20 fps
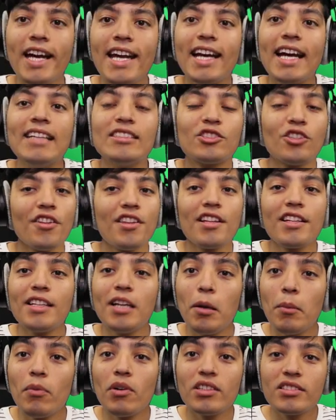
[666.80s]
Okay, guys, so the
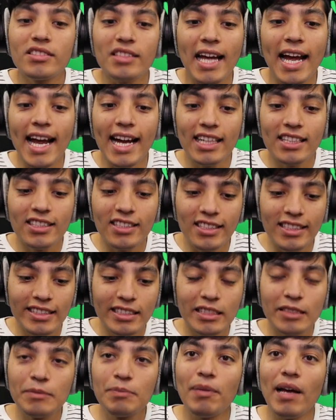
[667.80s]
numbers
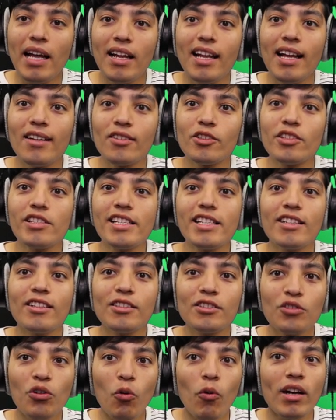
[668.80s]
actually spell out the
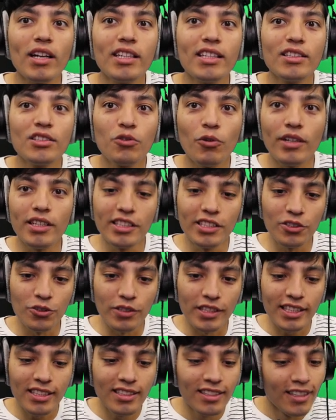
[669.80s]
year
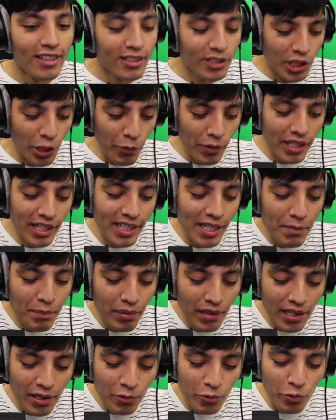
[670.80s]
2023. So we're gonna
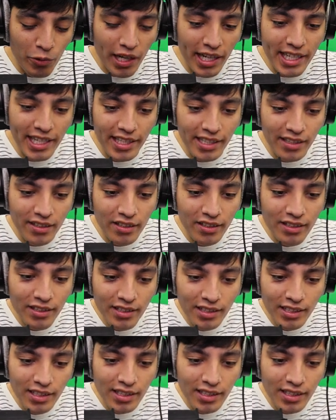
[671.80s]
put it right here.